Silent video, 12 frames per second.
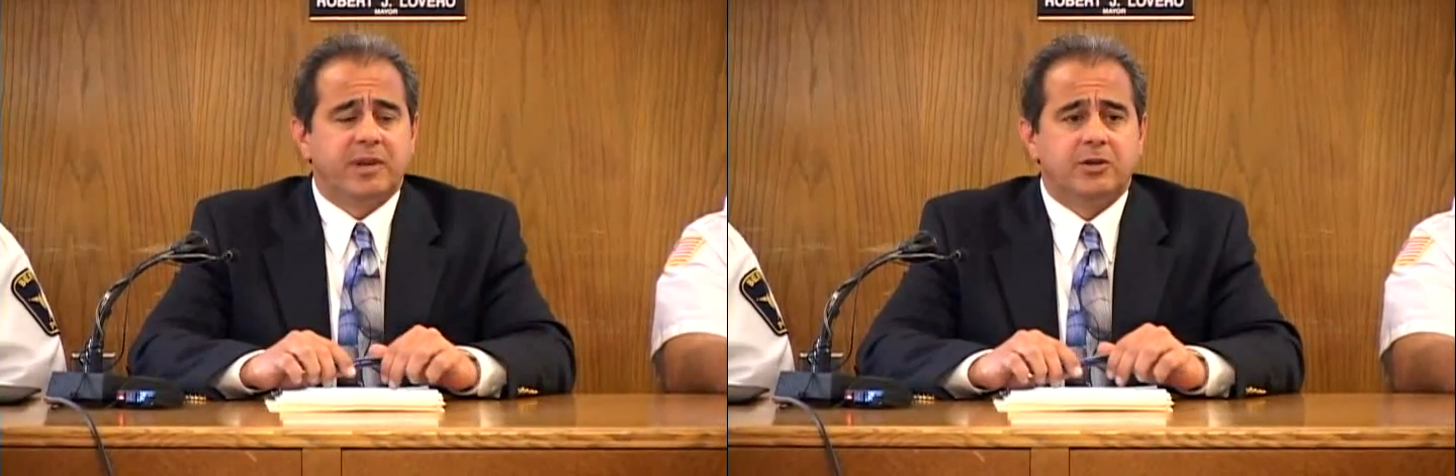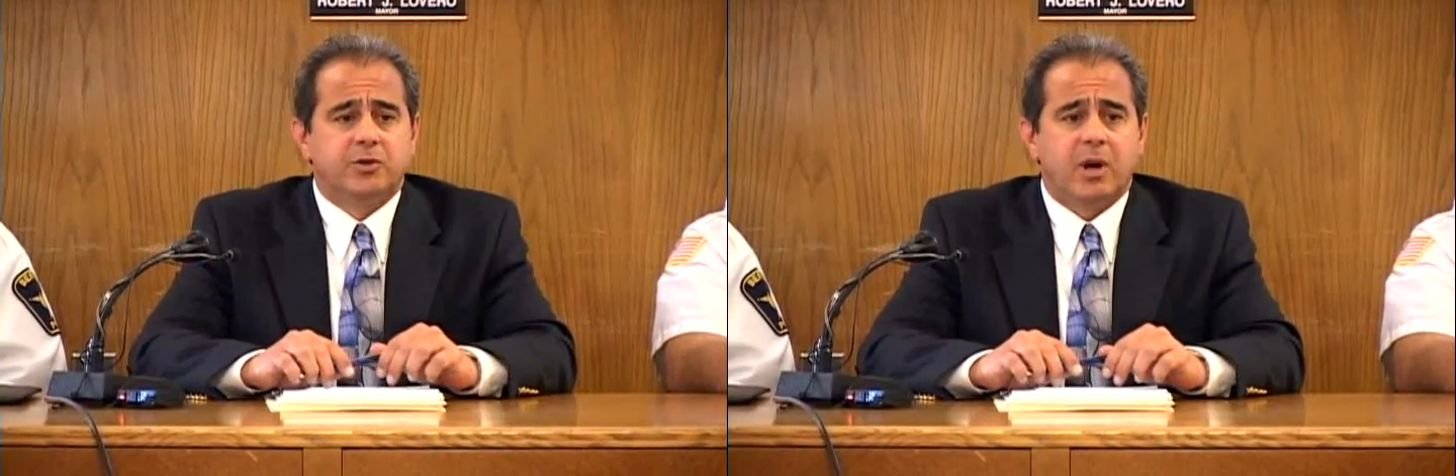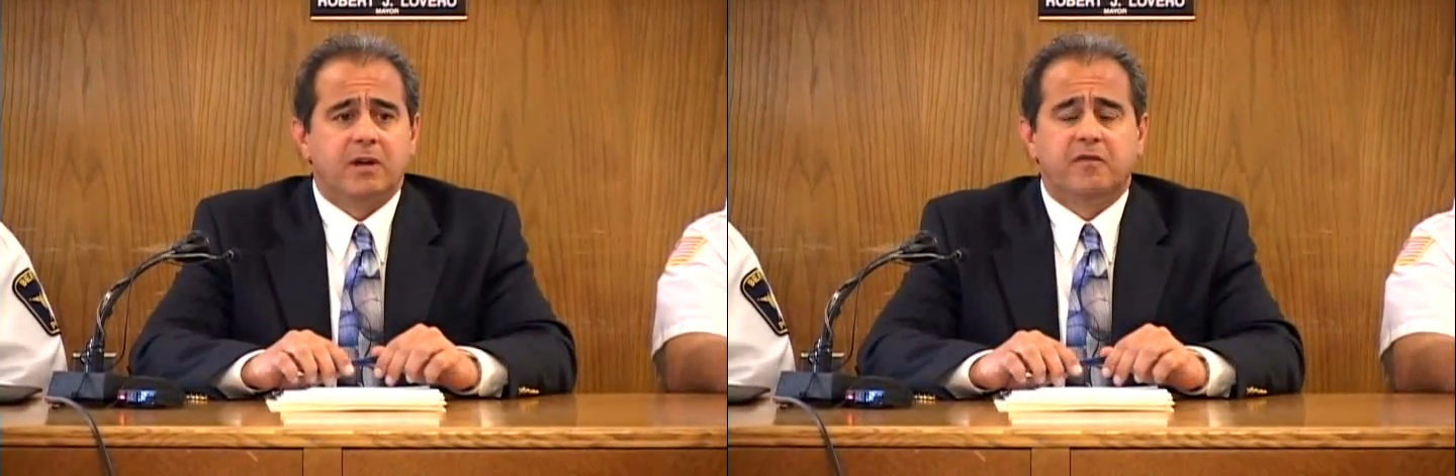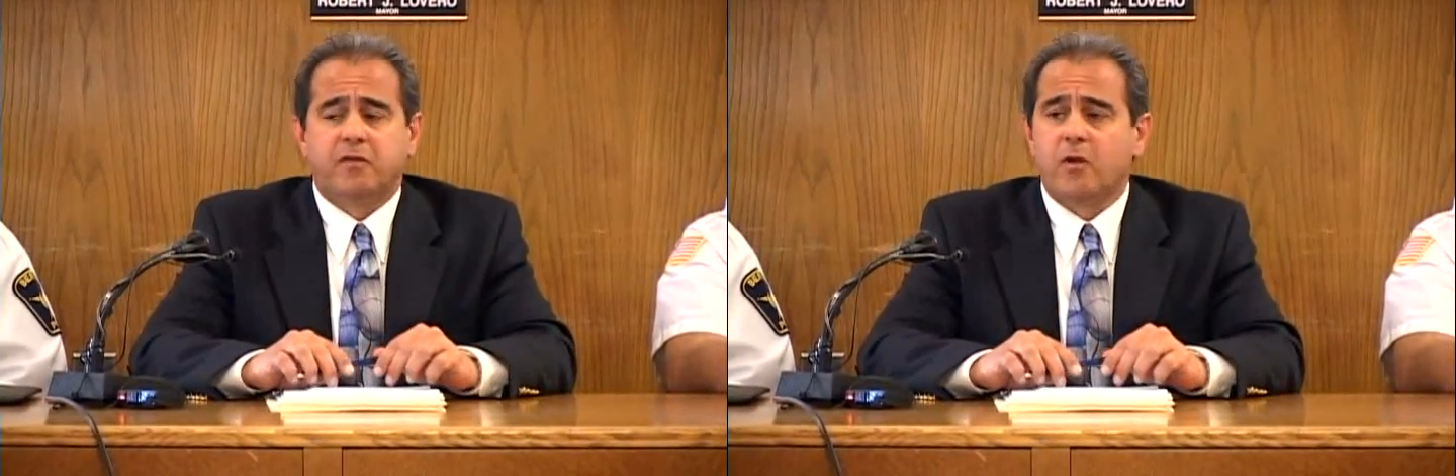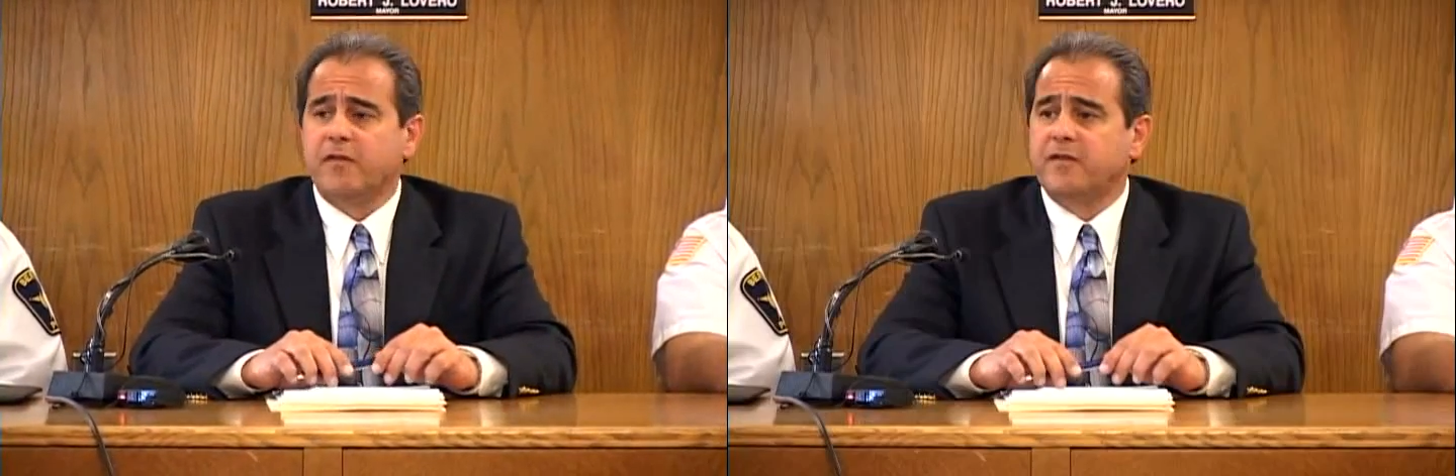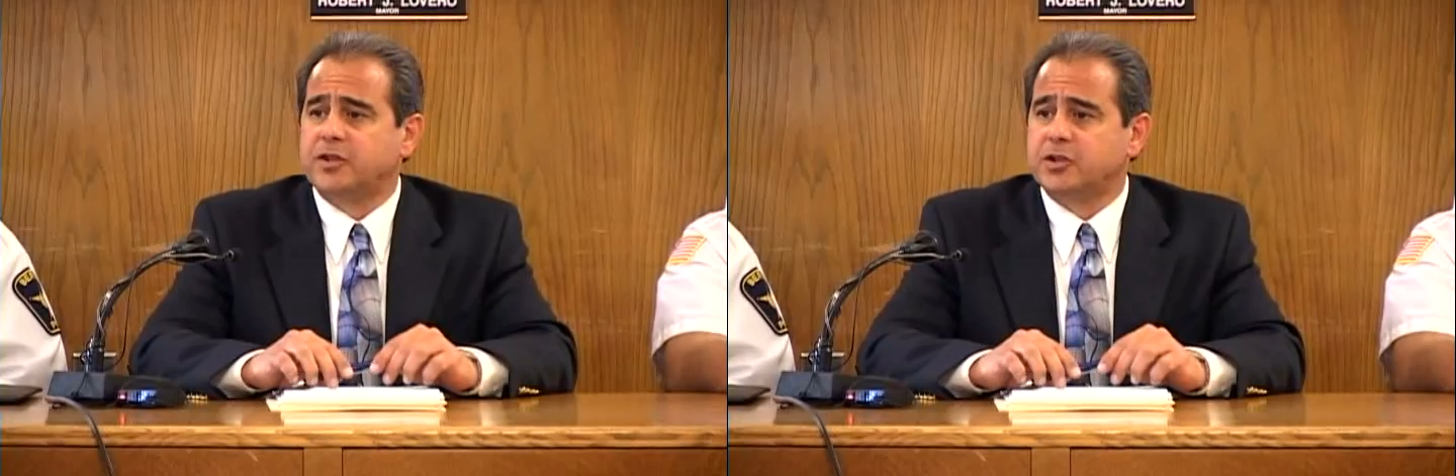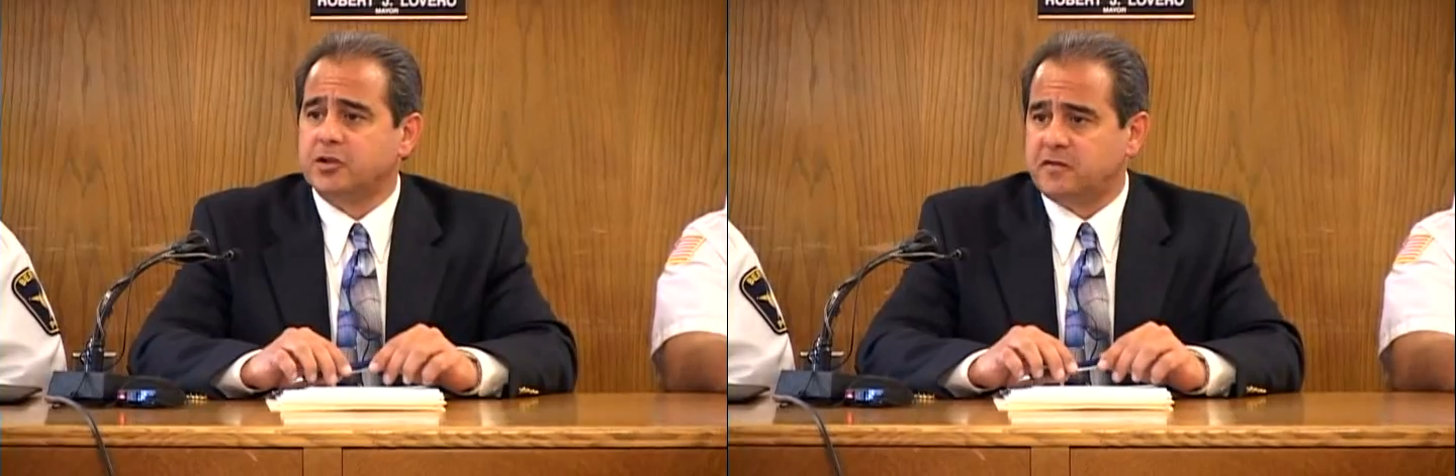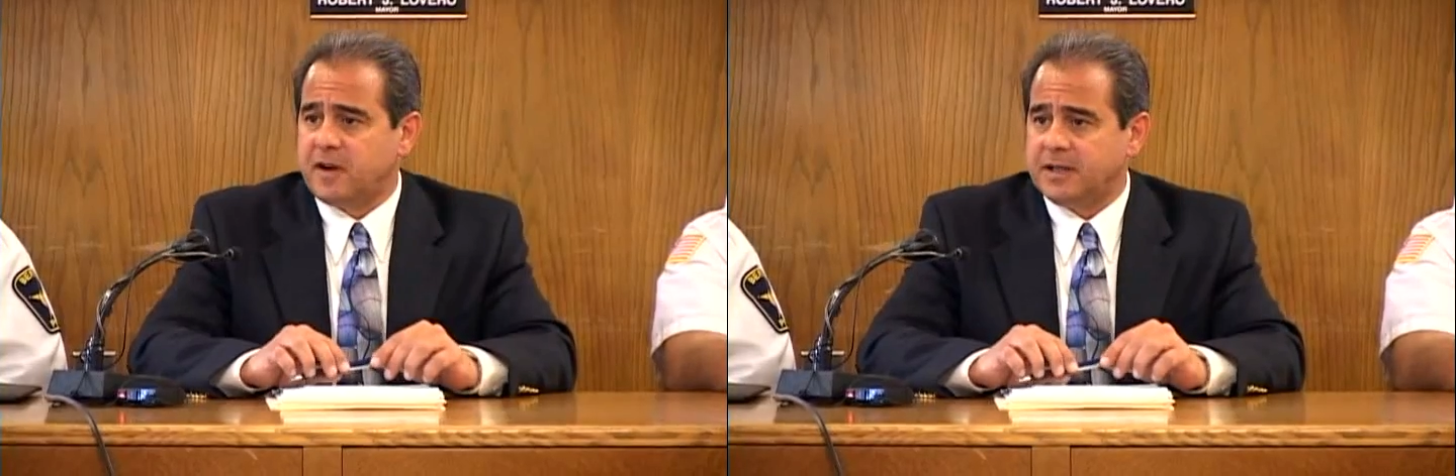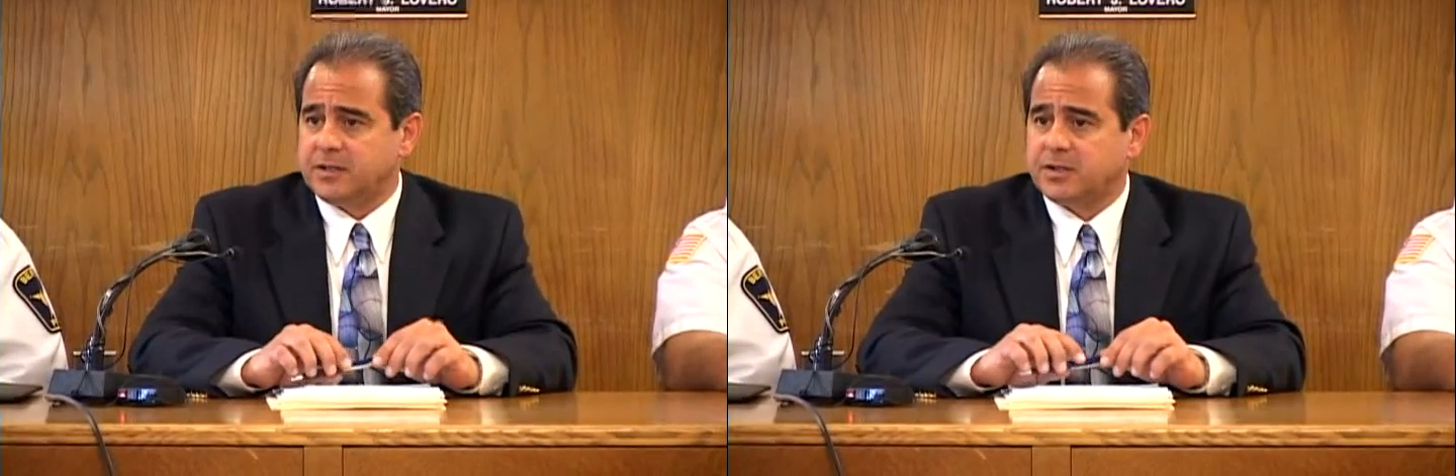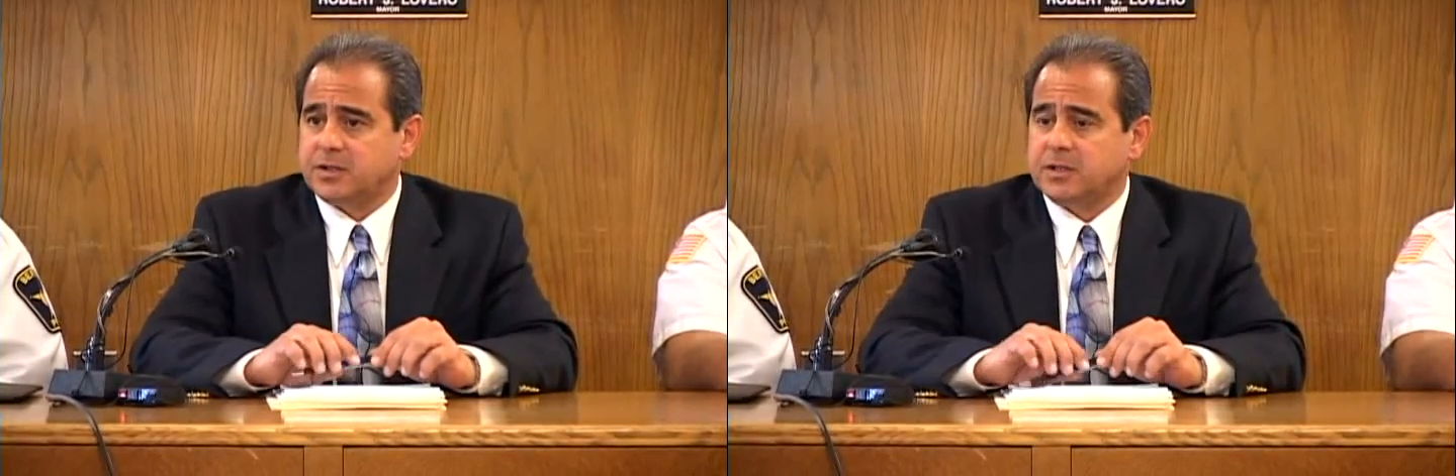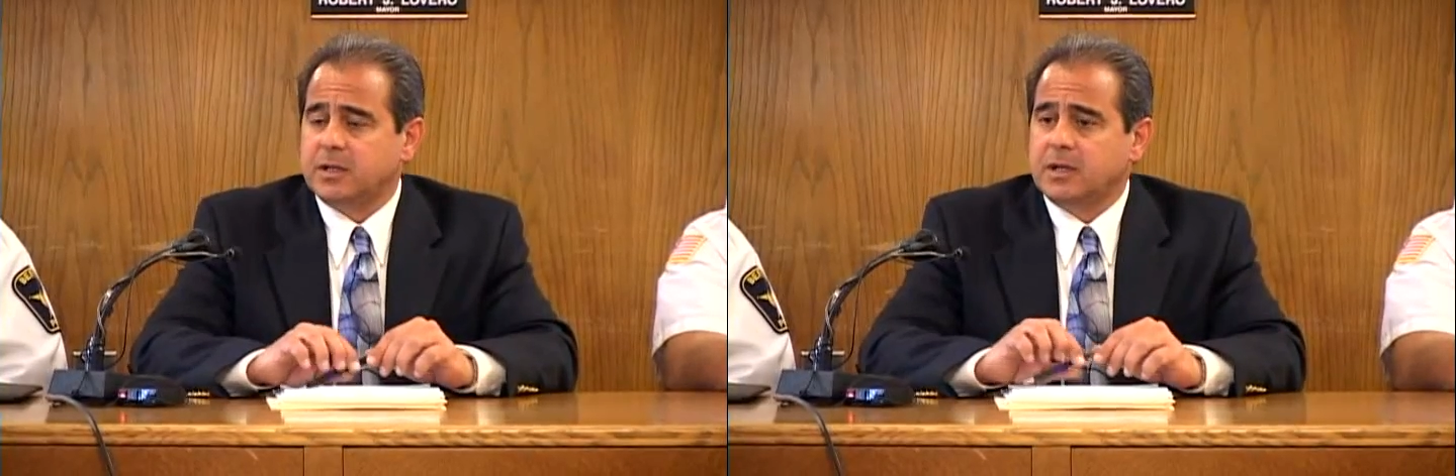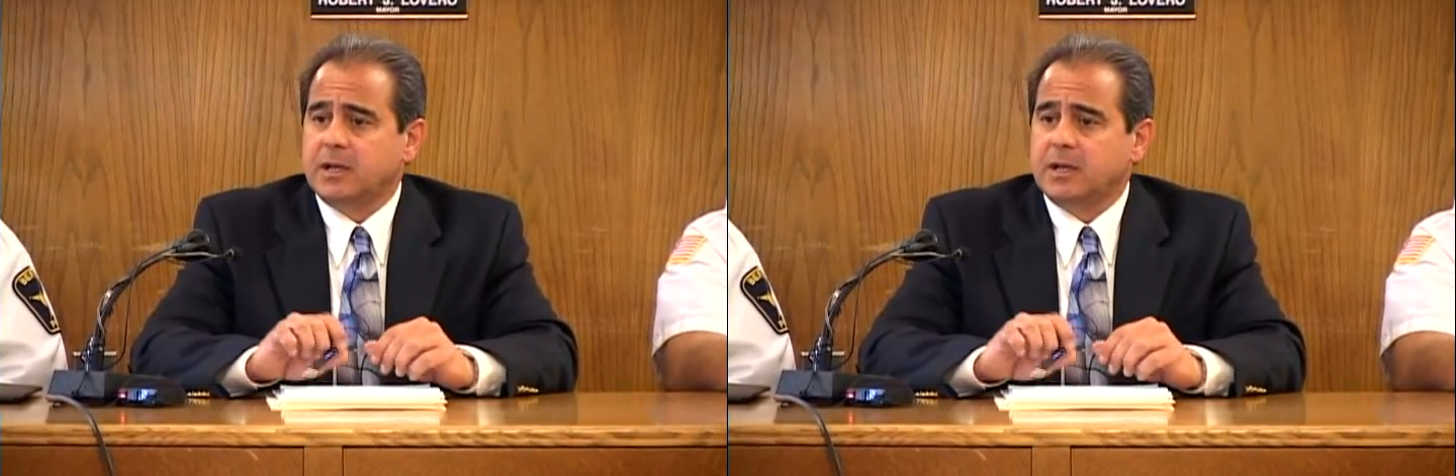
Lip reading: our drug forfeiture funds,